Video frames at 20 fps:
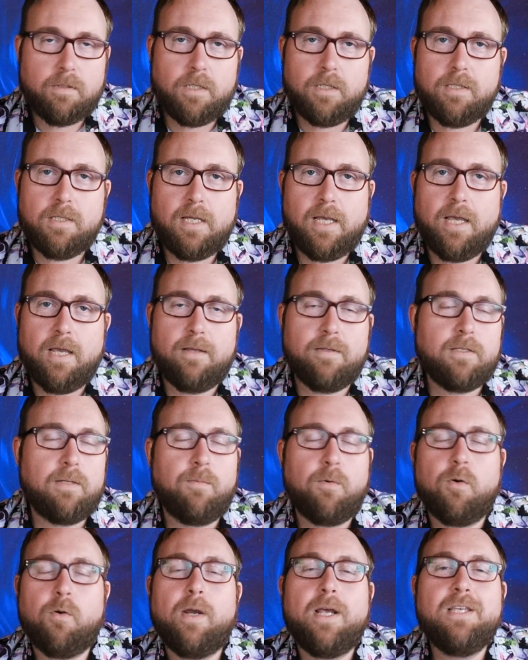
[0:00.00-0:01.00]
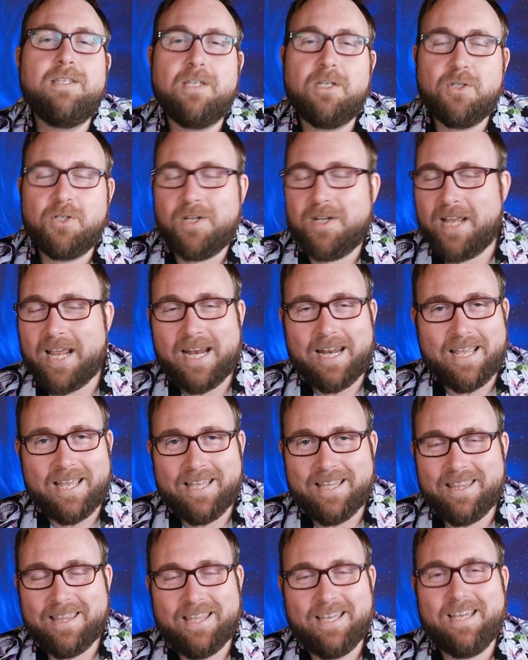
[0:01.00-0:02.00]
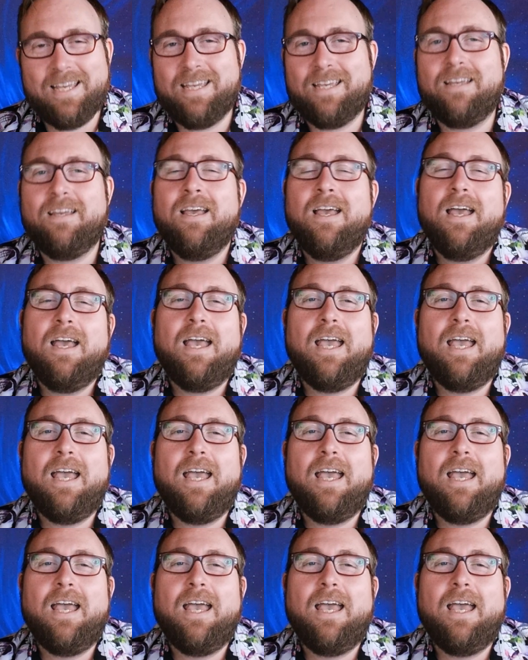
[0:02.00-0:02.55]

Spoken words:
could say some crazy shenanigan thing,